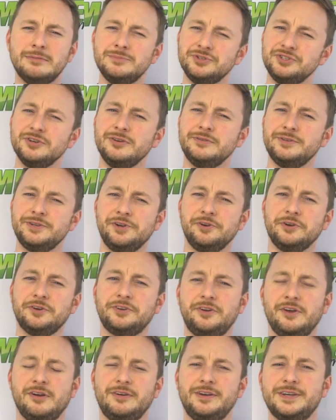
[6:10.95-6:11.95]
I'm sure that you're
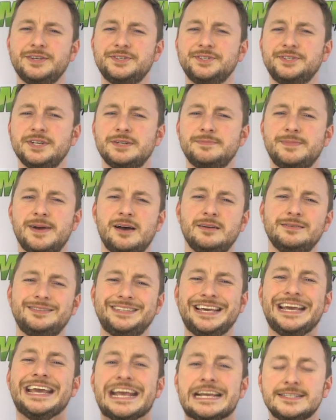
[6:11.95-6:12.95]
curious about
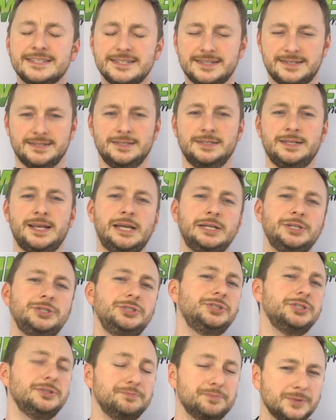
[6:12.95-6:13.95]
the
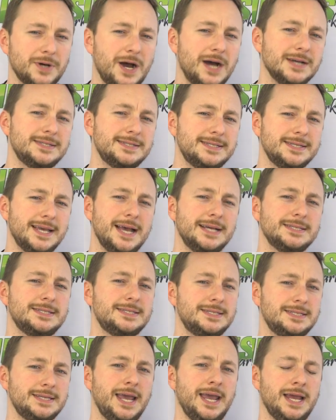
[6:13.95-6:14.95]
installation
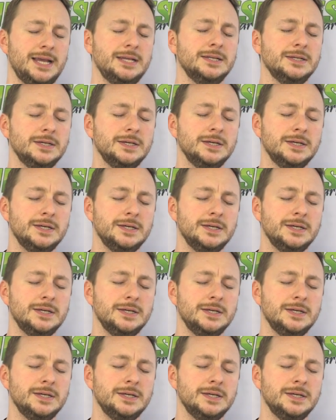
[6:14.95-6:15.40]
process, and